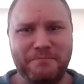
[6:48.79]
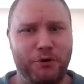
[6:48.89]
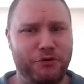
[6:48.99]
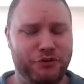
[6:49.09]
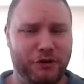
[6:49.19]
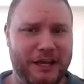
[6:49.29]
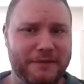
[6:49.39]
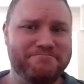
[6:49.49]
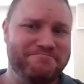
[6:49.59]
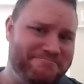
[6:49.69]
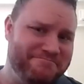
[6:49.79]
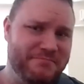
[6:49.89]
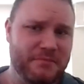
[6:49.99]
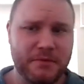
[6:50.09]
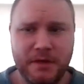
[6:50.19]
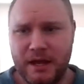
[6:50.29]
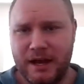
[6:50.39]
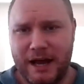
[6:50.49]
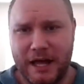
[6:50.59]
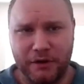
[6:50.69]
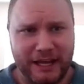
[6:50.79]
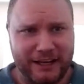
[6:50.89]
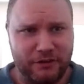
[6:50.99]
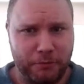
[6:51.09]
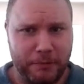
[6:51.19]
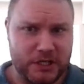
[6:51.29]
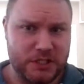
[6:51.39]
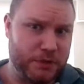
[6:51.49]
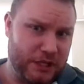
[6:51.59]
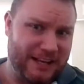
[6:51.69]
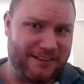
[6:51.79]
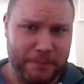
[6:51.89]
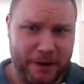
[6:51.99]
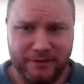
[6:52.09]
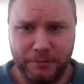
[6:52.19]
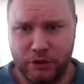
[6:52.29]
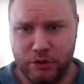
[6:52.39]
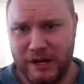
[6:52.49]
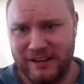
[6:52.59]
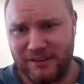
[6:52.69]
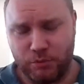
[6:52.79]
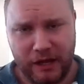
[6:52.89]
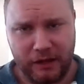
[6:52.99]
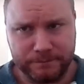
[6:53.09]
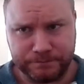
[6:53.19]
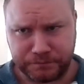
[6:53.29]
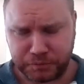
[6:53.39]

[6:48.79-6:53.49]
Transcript: Personally, I don't like it so much, but it's possible to do that as well.